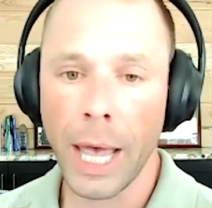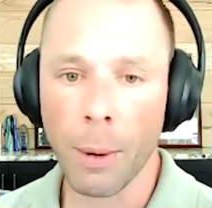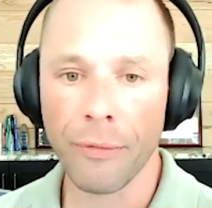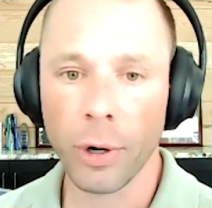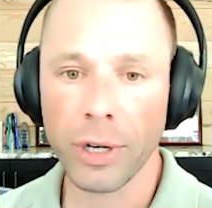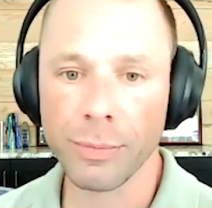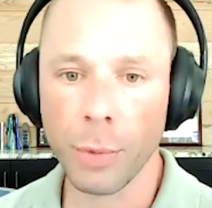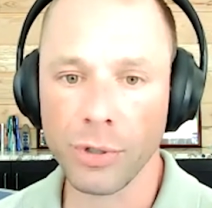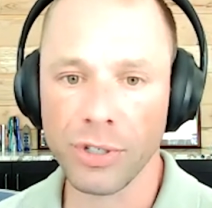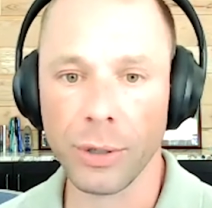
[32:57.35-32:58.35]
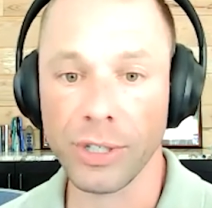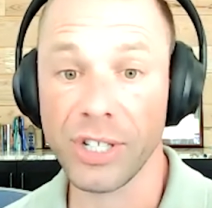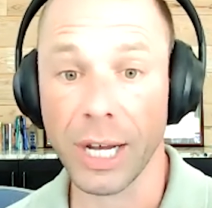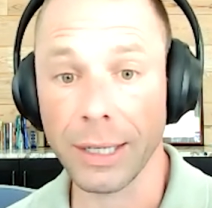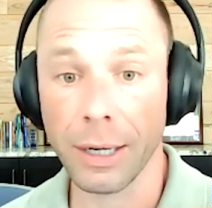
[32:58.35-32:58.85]
And we're focused mostly on
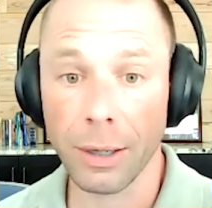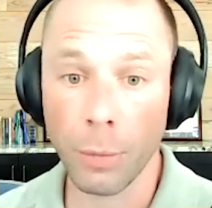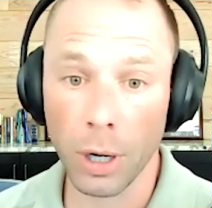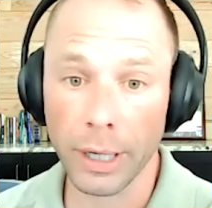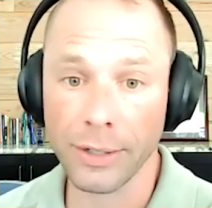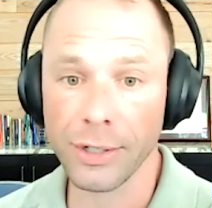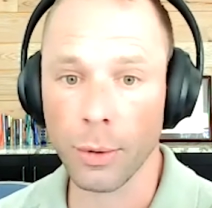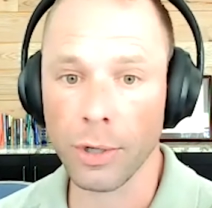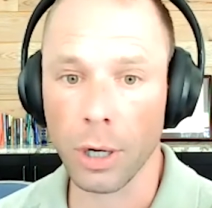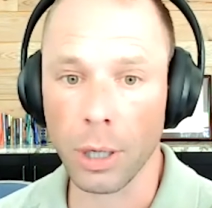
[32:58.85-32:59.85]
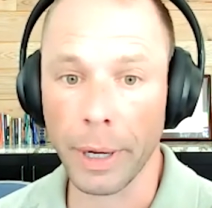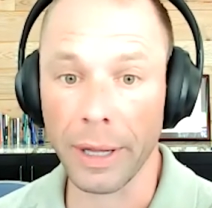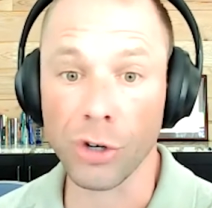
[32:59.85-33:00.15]
secondary markets. So we're talking about like